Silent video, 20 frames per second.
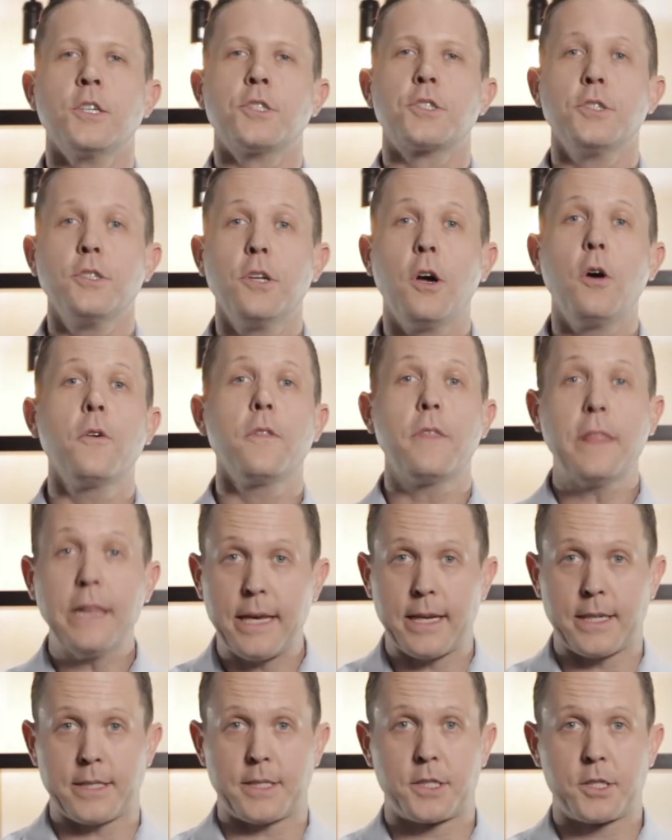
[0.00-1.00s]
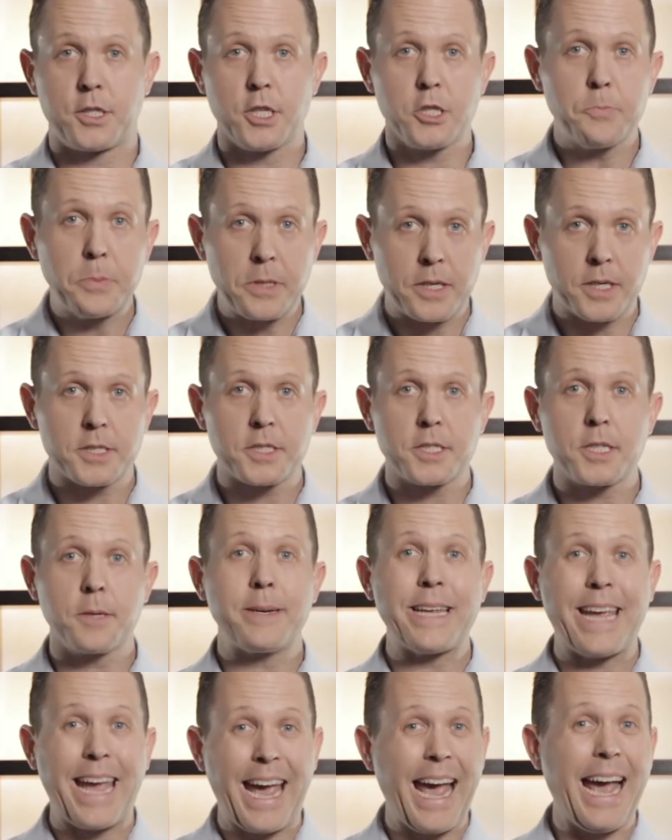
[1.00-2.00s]
So know this, just because
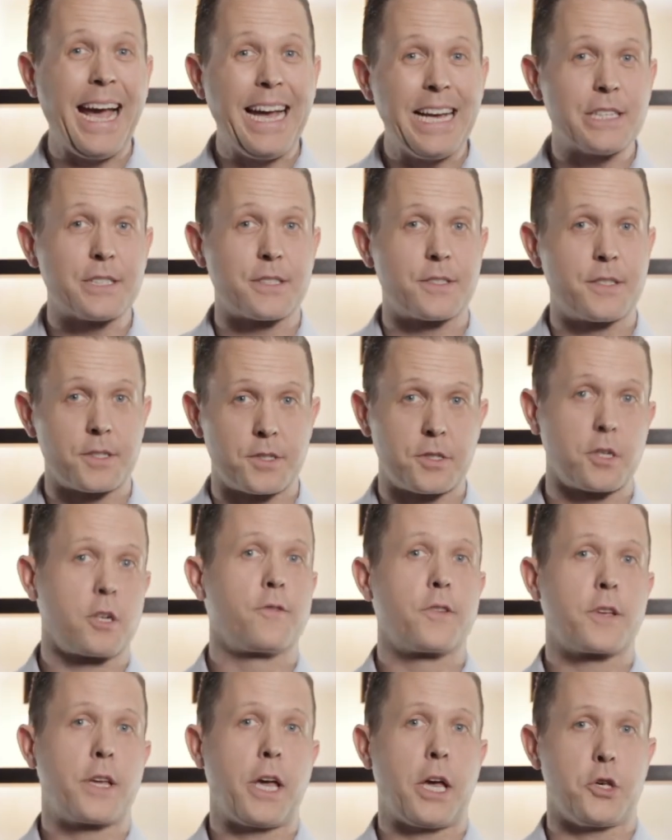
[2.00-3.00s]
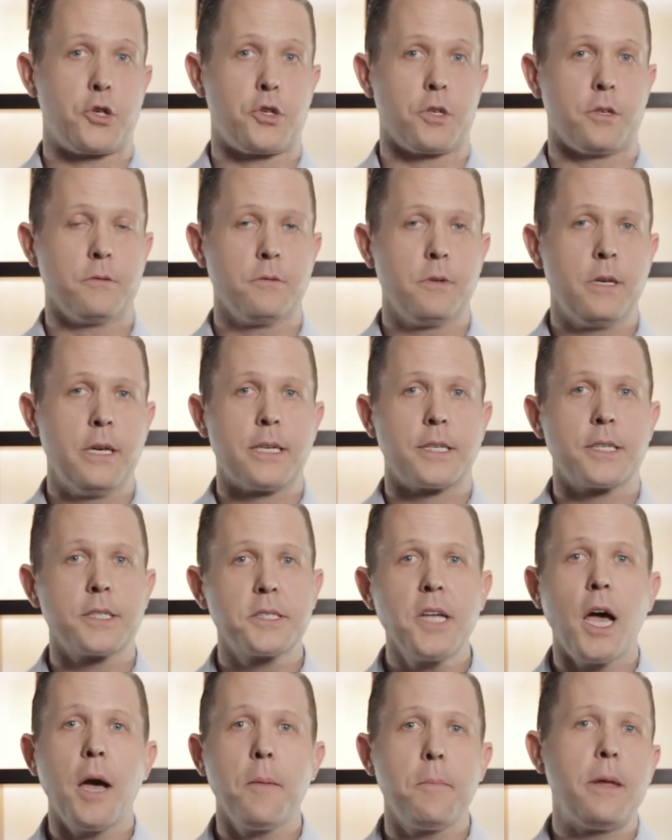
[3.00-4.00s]
somebody has the certification does
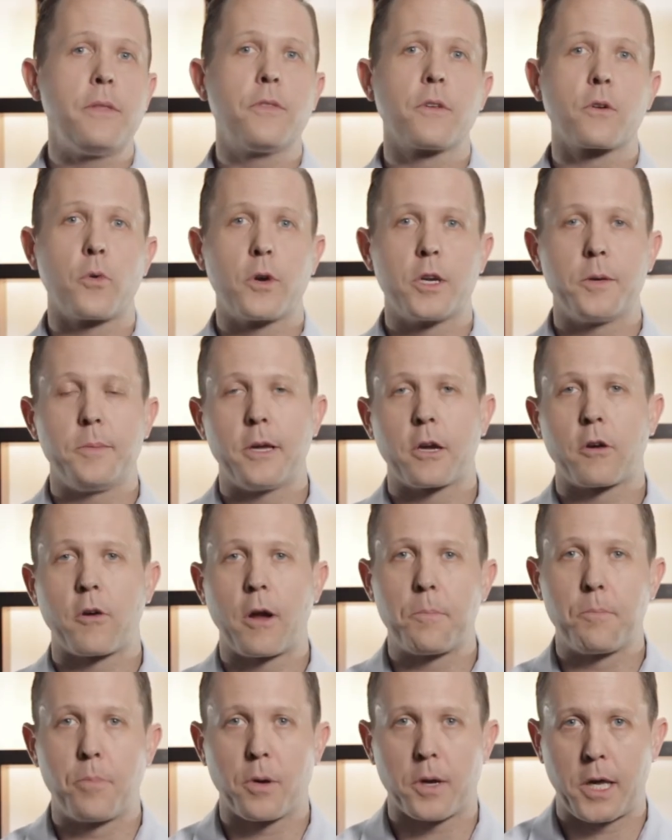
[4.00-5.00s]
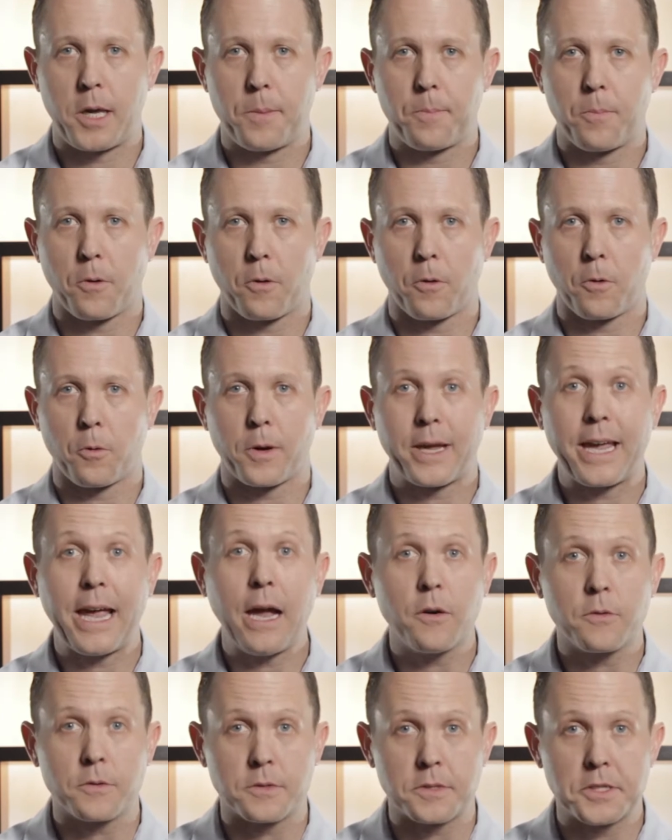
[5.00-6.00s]
not mean they're going to be a great bookkeeper or
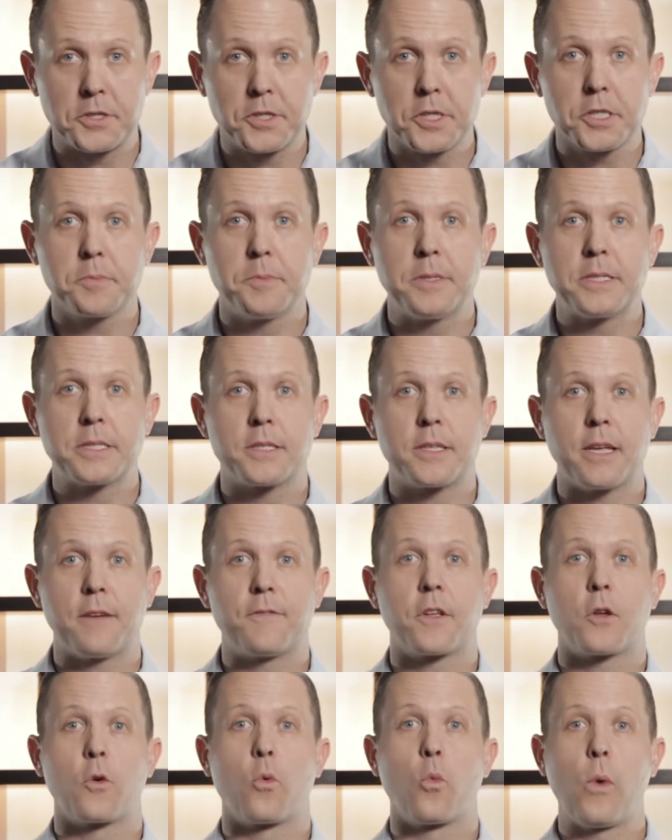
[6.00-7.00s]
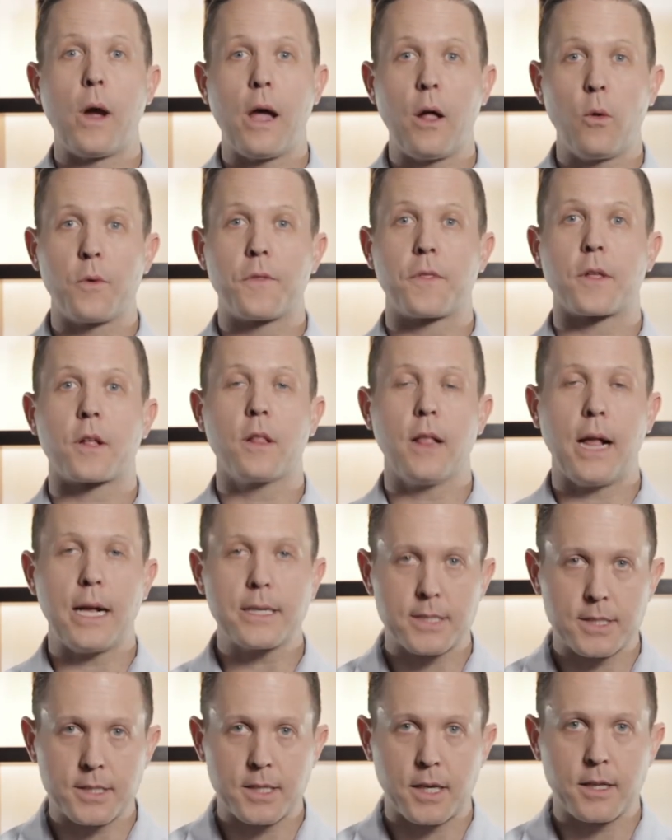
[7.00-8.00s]
accountant. It just means that they've done well with the
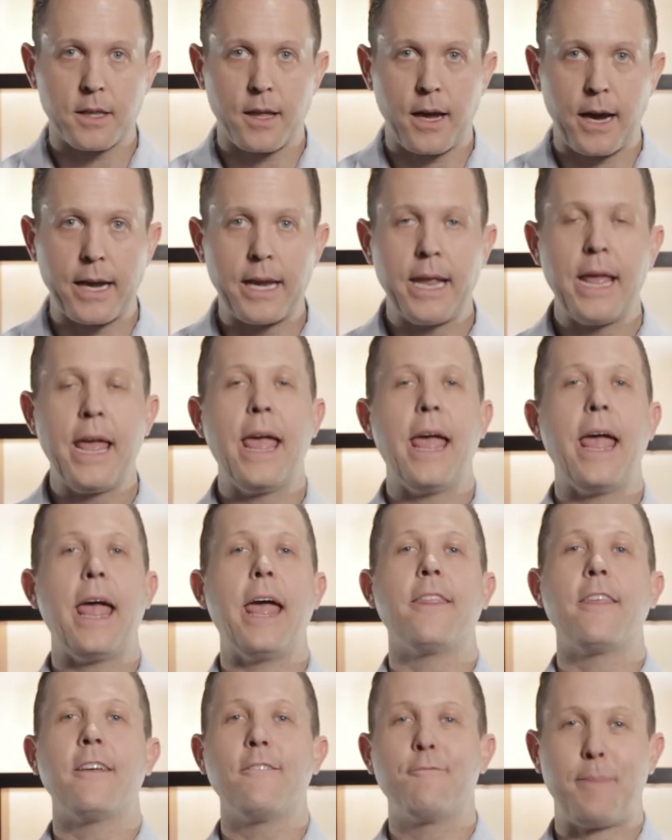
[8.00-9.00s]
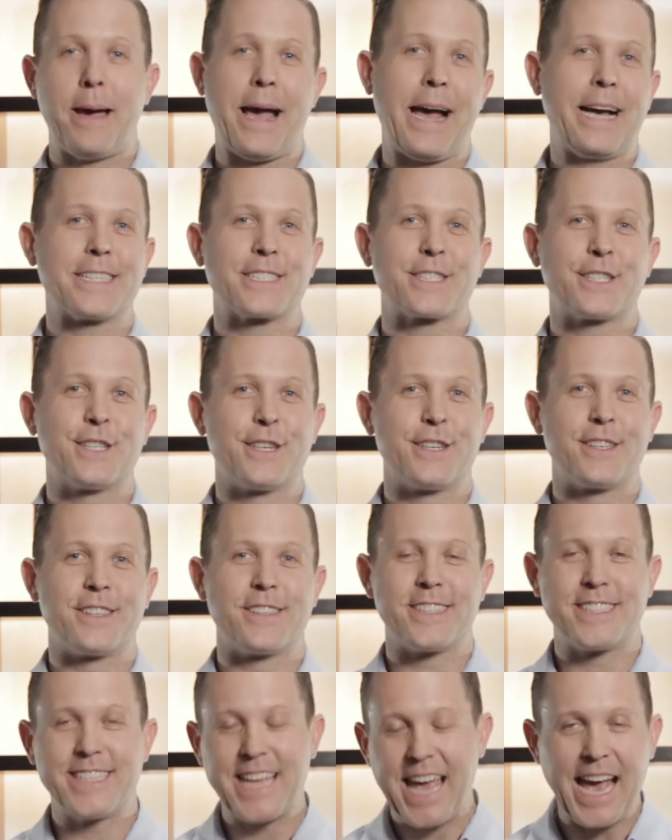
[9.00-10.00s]
classes online and they've passed
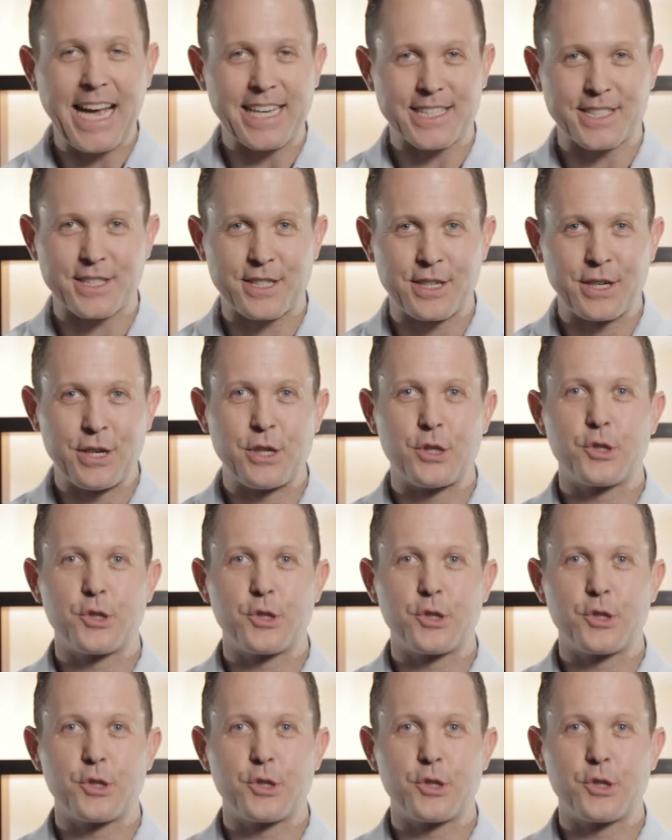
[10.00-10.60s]
the test.